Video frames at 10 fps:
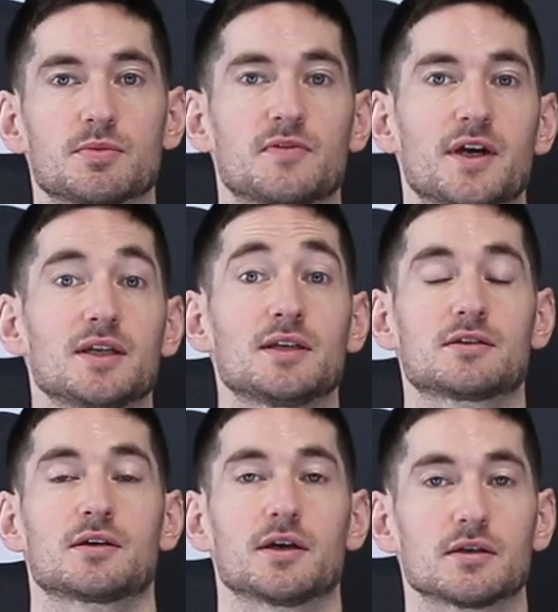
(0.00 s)
provide
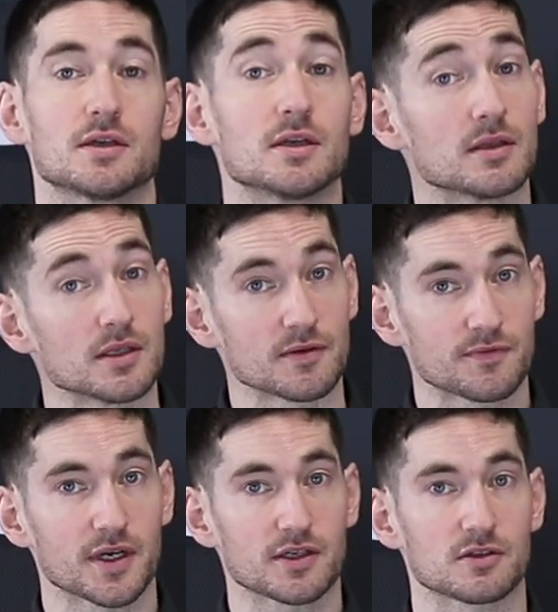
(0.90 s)
insight into the
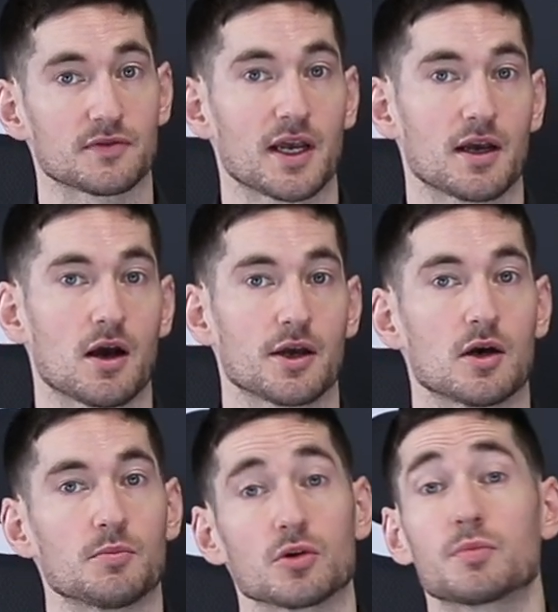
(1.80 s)
effects of AI
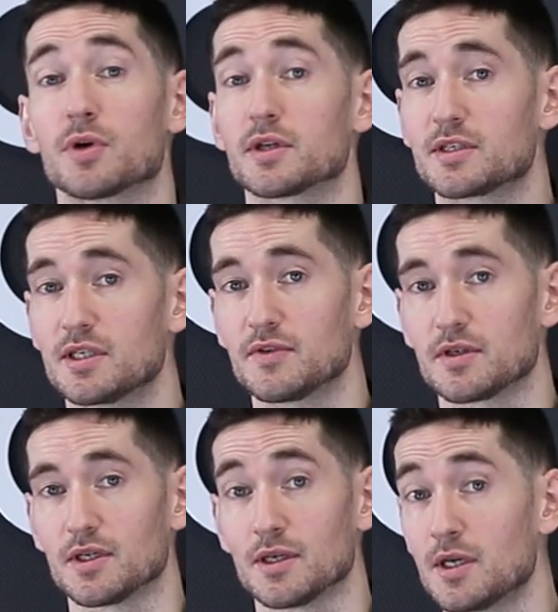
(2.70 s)
on both
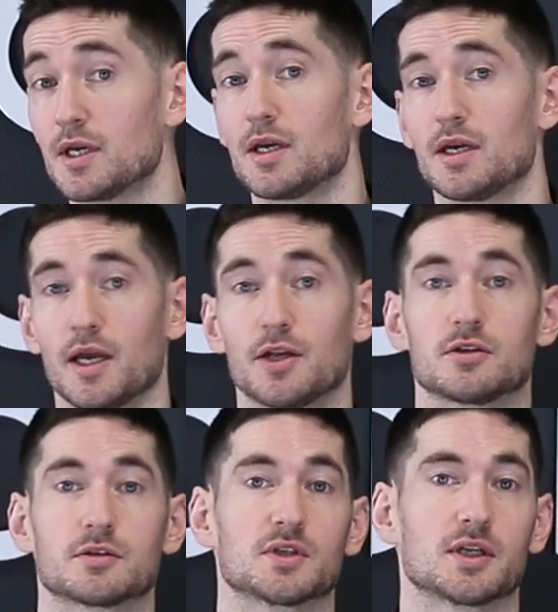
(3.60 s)
productivity and
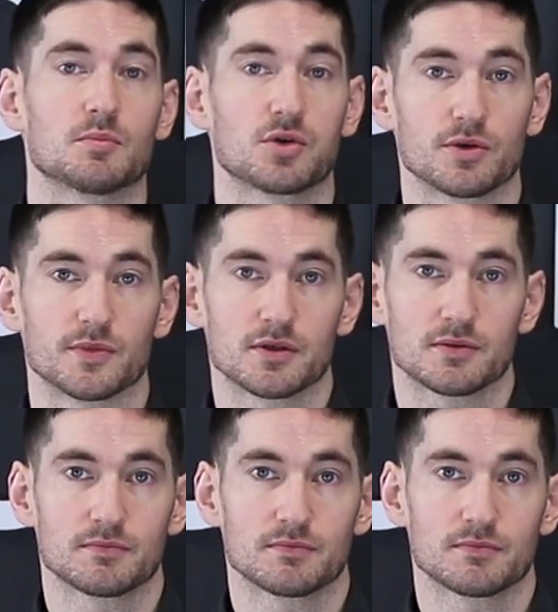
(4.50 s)
ultimately employment.